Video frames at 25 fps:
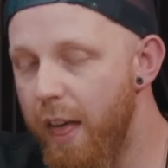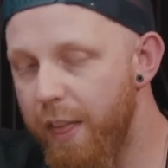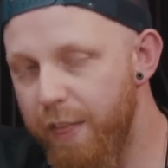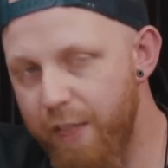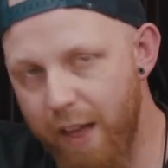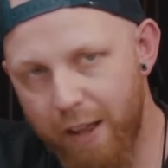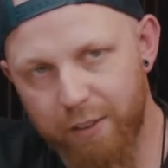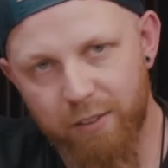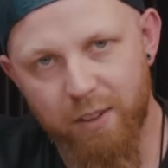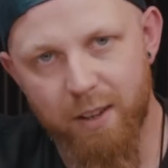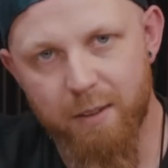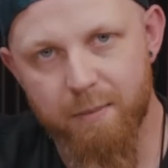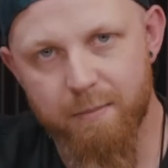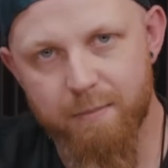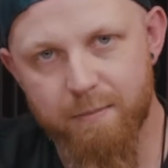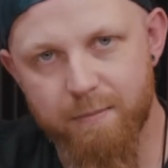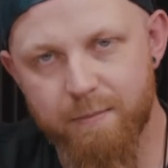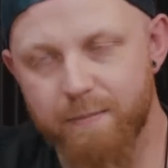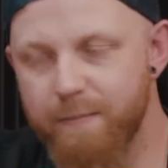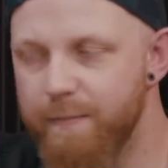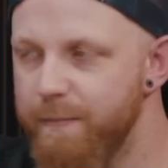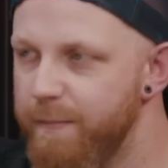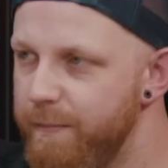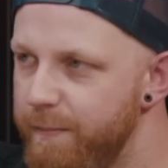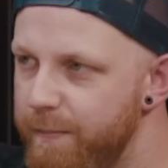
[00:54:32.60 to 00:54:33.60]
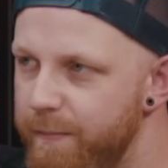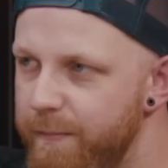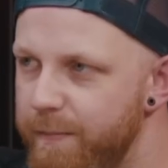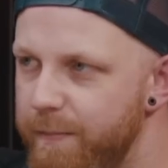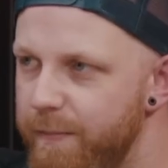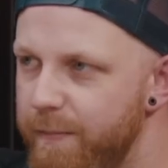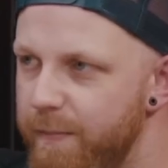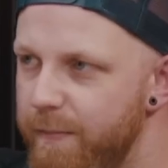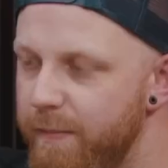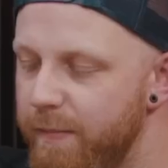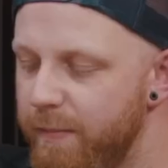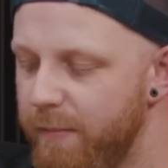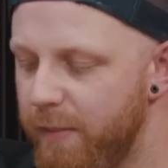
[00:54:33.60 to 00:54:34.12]
That's it.
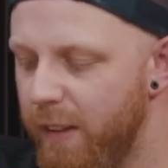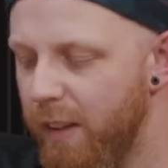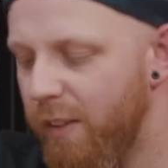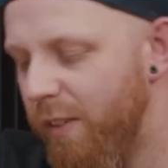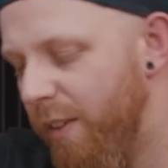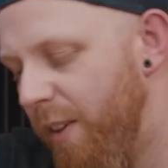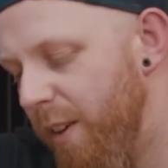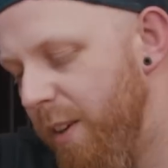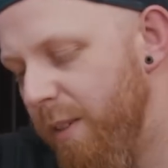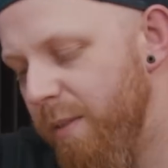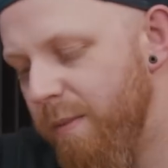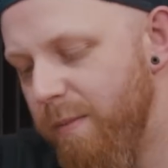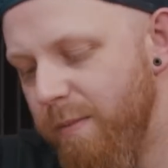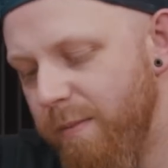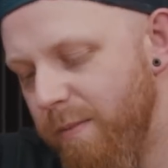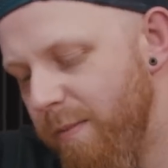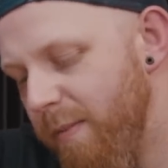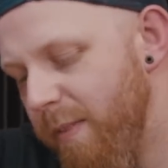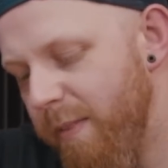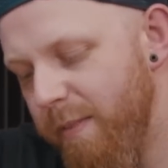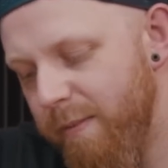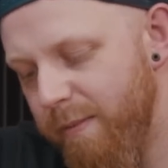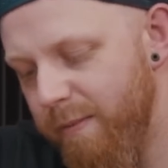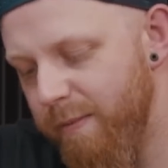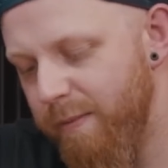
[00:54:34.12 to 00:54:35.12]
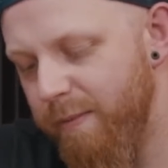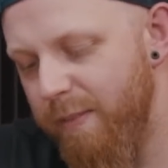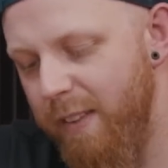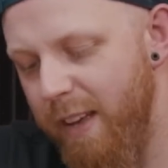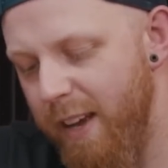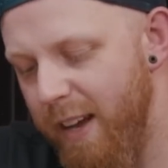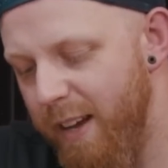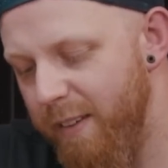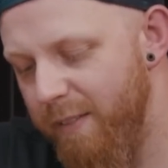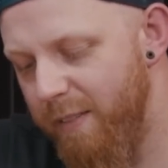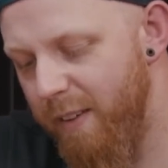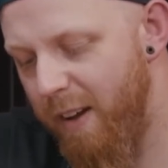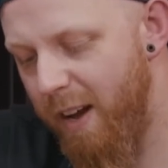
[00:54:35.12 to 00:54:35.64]
So,
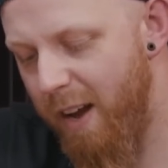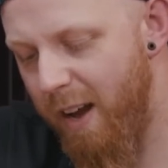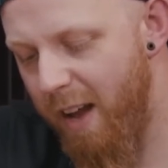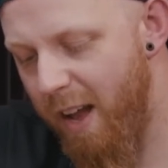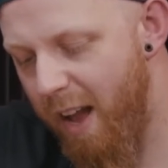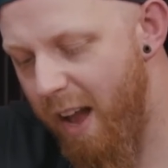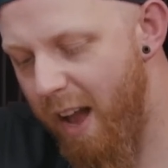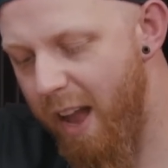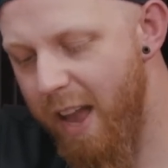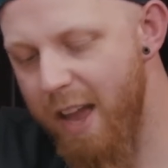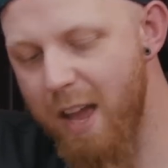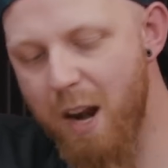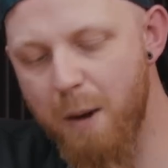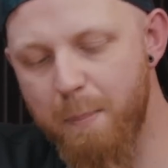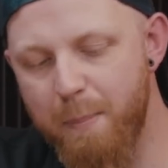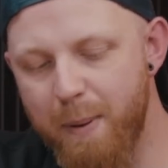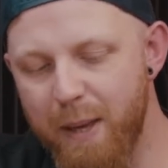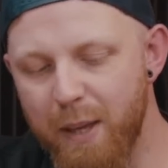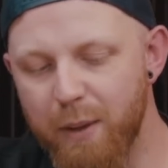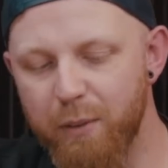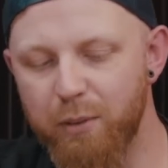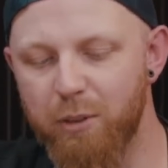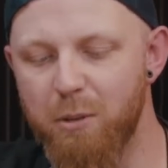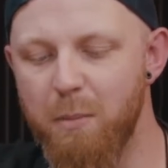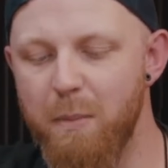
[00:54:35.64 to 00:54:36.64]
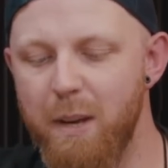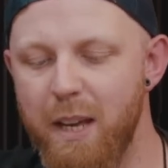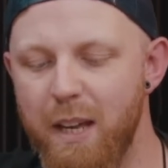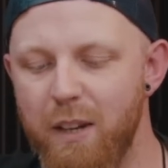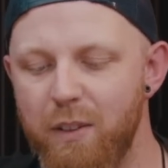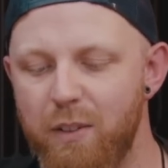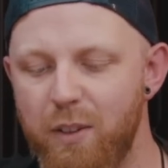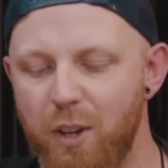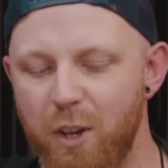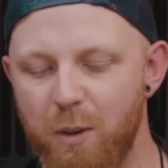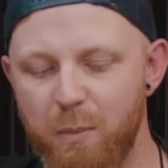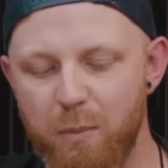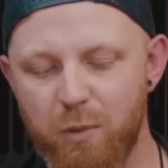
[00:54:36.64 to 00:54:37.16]
yeah, it appeals to me in
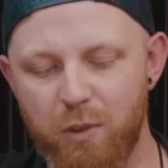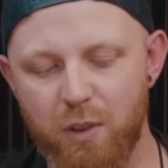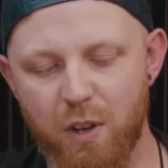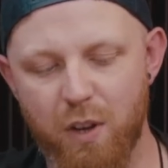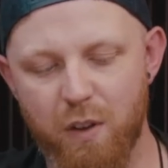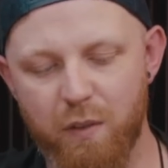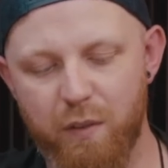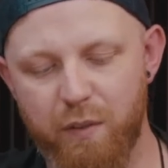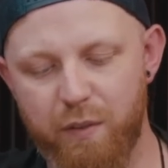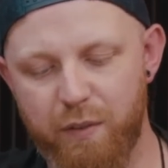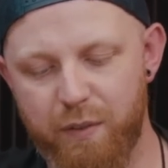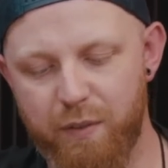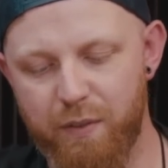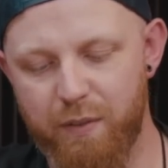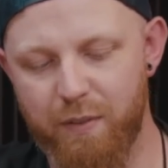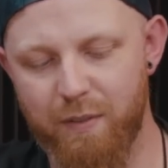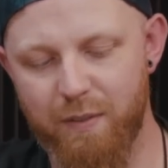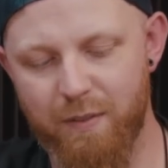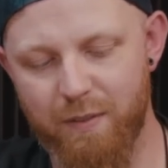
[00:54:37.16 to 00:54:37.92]
terms of